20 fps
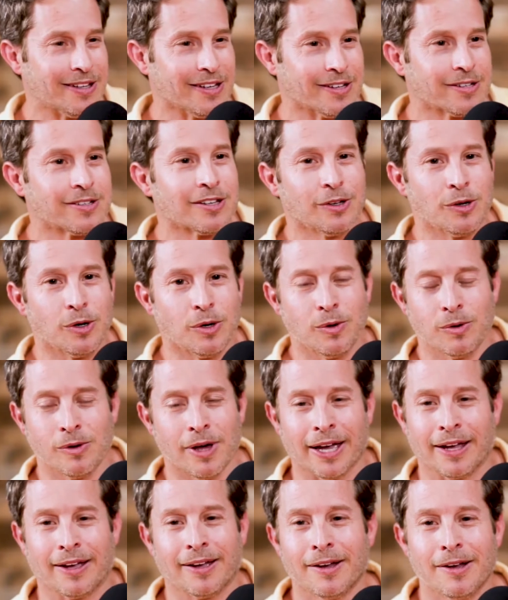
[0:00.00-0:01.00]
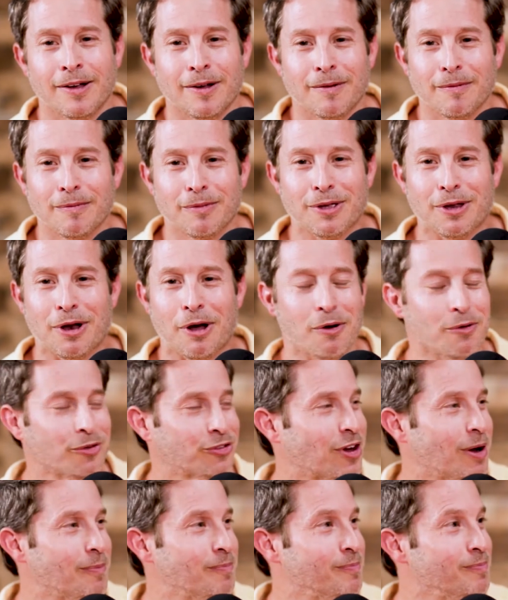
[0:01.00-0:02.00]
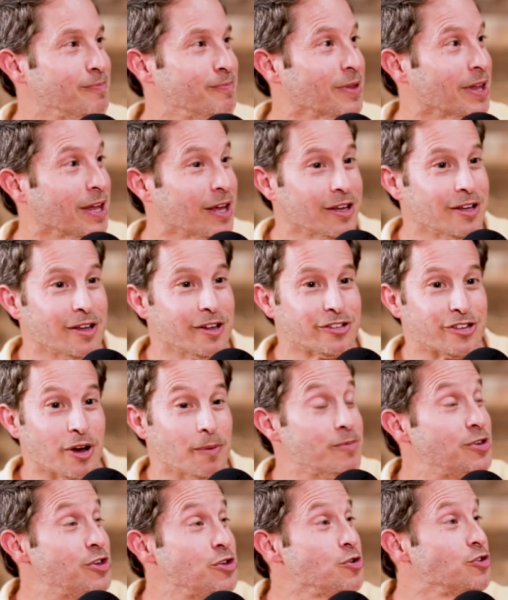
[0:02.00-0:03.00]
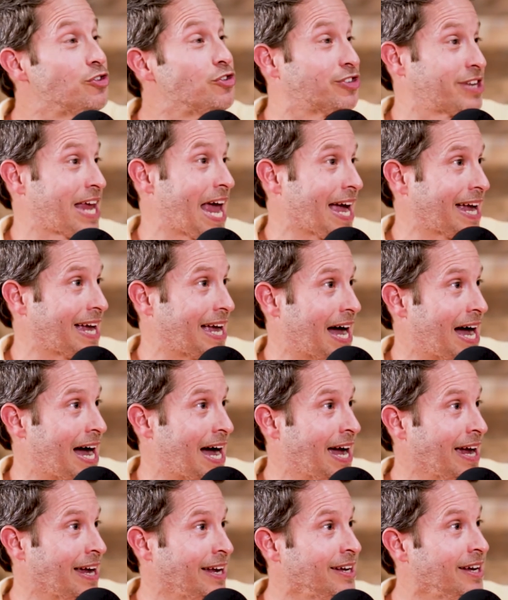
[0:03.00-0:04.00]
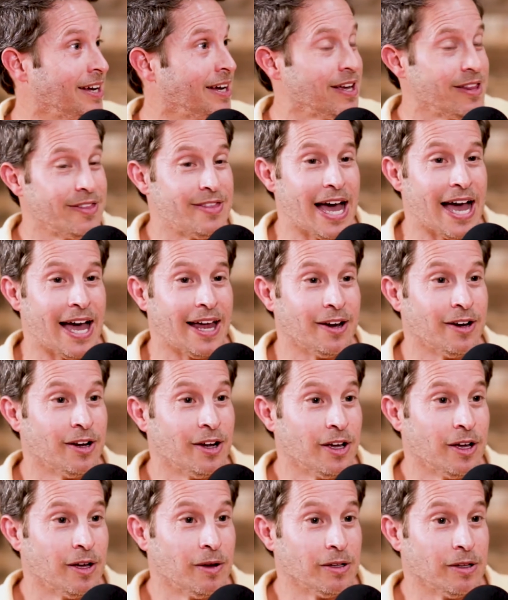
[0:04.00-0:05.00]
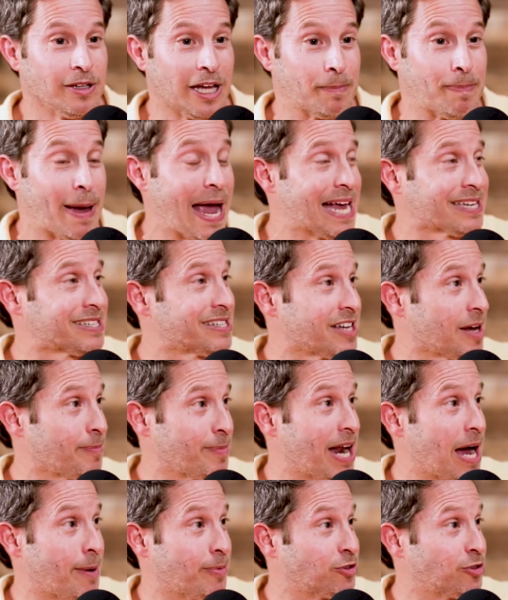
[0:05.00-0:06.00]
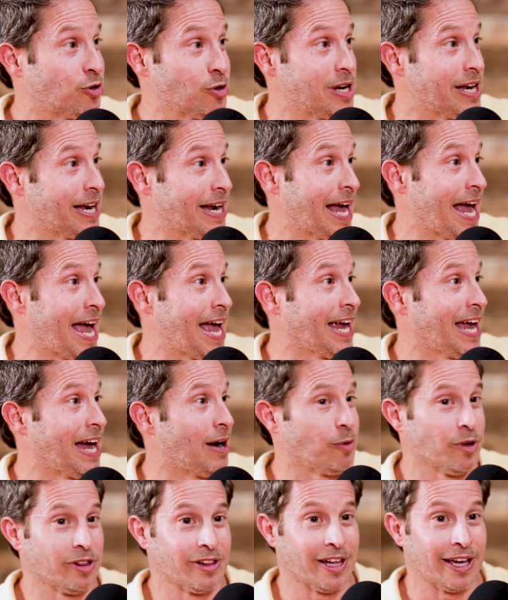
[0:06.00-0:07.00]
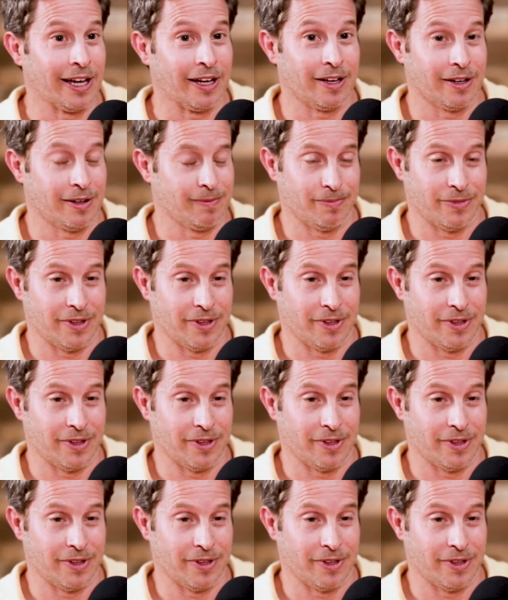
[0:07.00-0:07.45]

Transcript: this to like, some huge tech guy that like passes up an opportunity to hang out with like